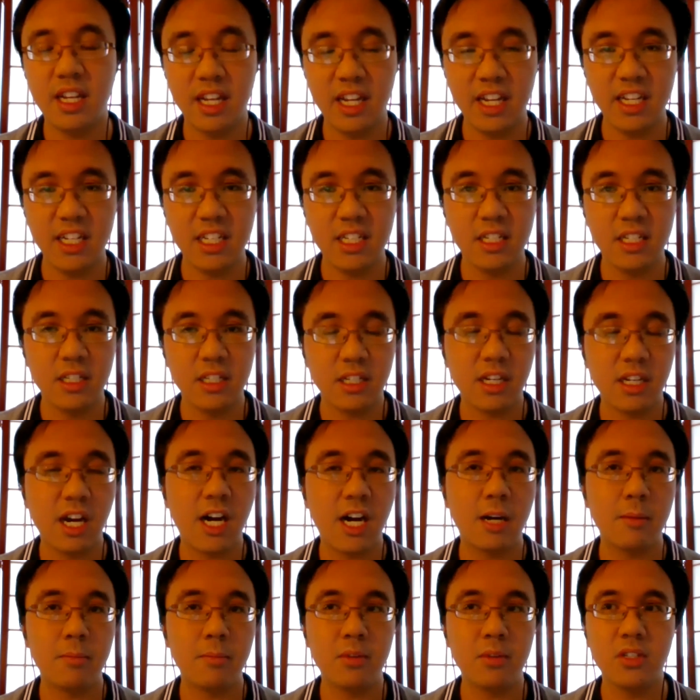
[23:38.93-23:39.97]
in
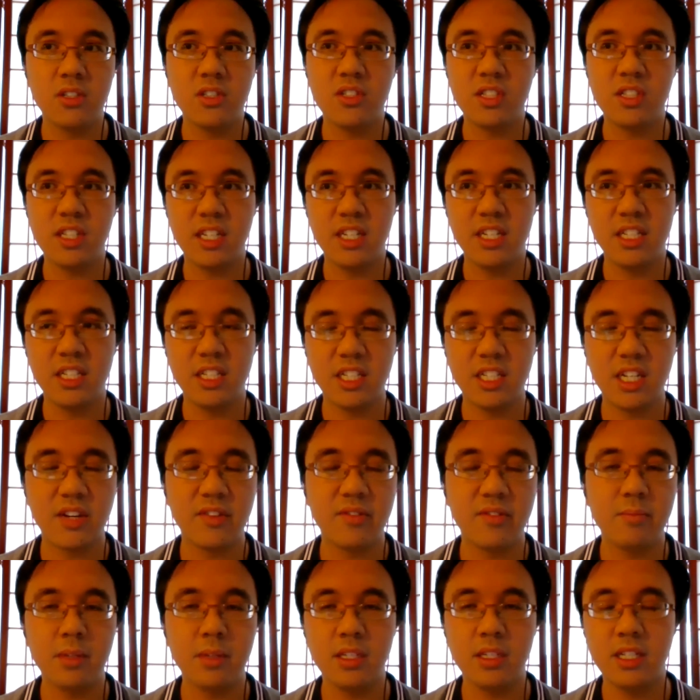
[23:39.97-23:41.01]
commerce, in
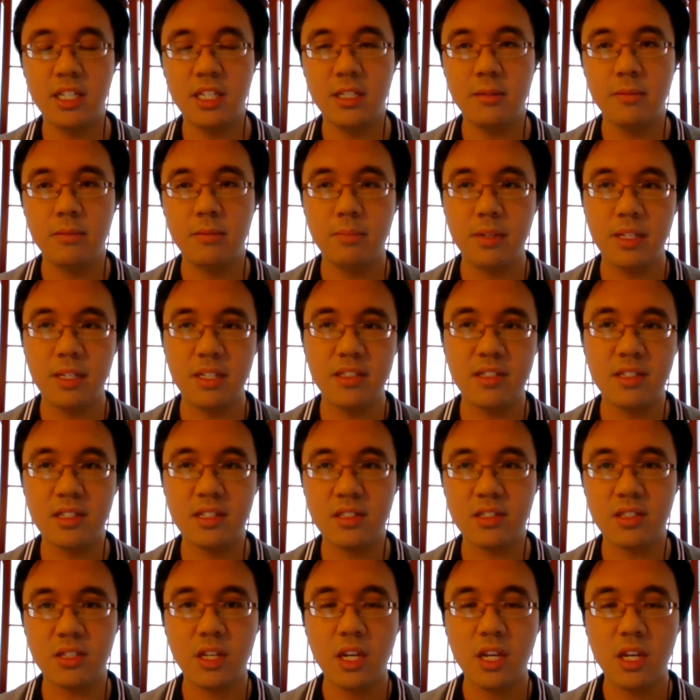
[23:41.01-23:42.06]
government, in
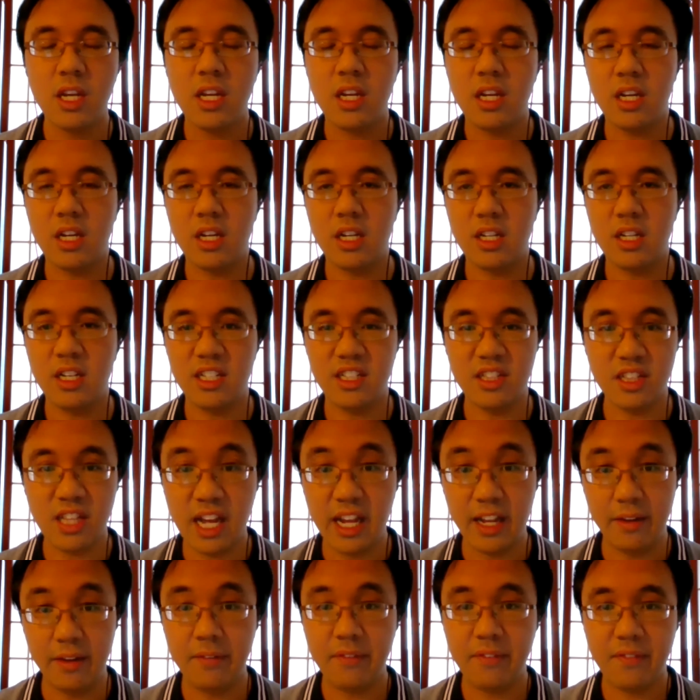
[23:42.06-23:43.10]
business, in
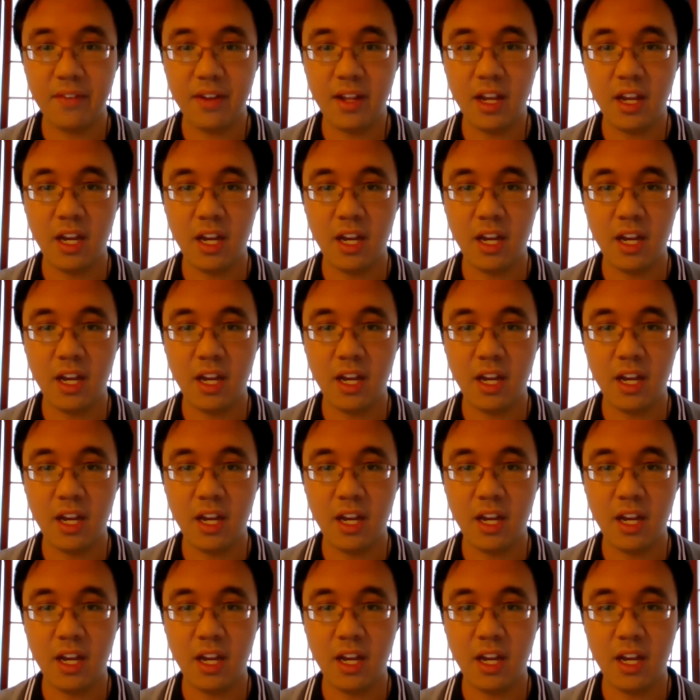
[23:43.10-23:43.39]
life.